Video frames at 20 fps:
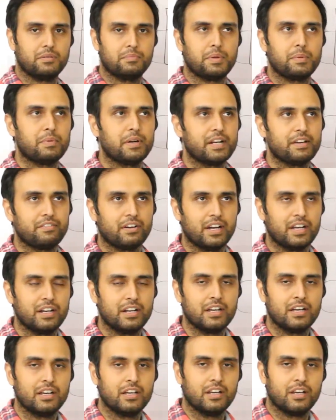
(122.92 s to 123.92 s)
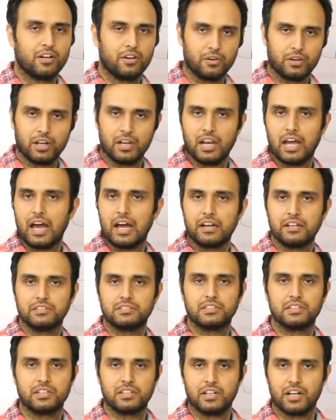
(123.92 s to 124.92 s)
people define okay, LAN
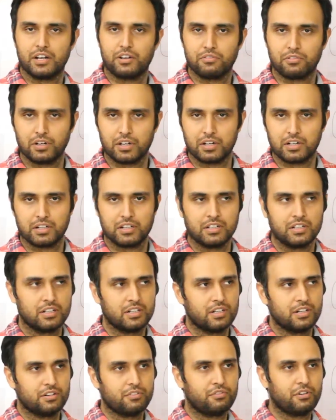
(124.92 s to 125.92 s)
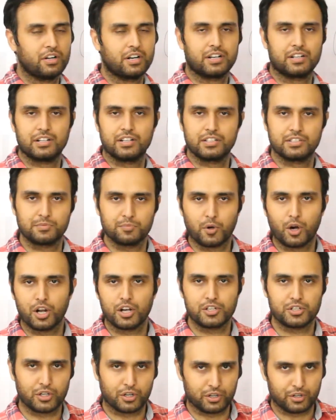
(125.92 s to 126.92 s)
is a network for a
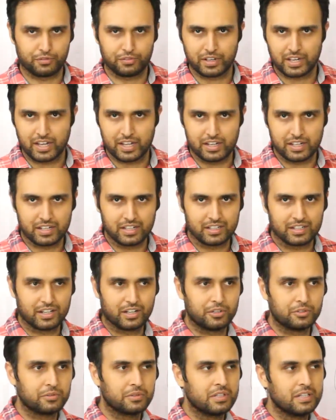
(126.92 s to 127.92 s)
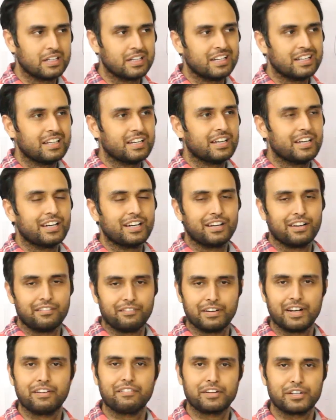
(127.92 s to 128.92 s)
small geographic area. Now
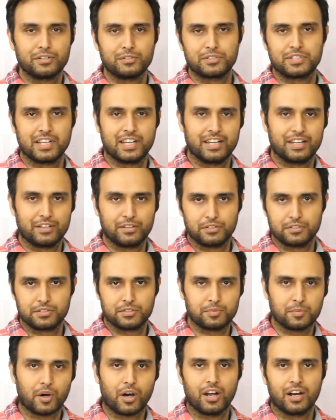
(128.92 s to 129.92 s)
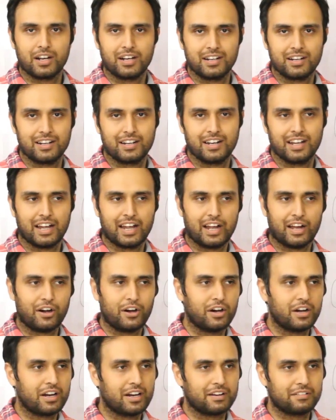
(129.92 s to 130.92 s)
whenever you say small
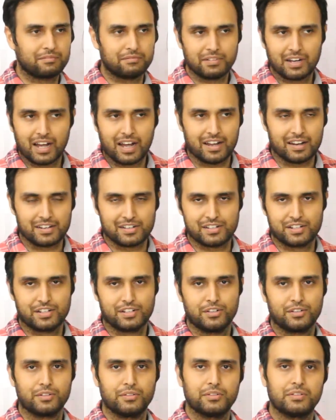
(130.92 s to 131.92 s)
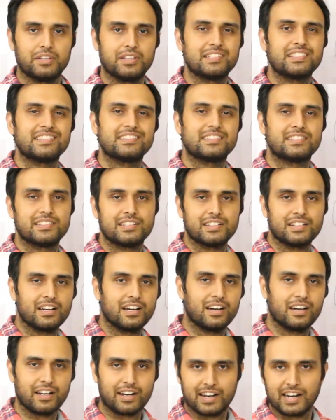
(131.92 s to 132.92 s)
or large, this is
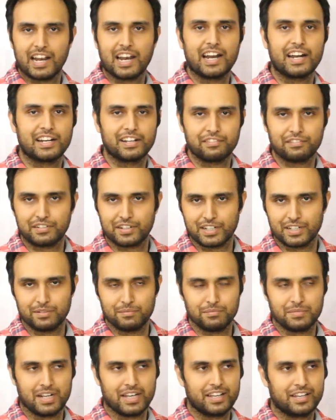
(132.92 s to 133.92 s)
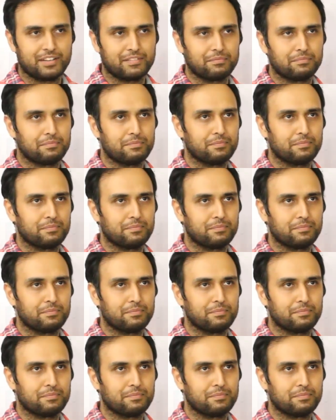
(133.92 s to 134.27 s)
a relative term. Like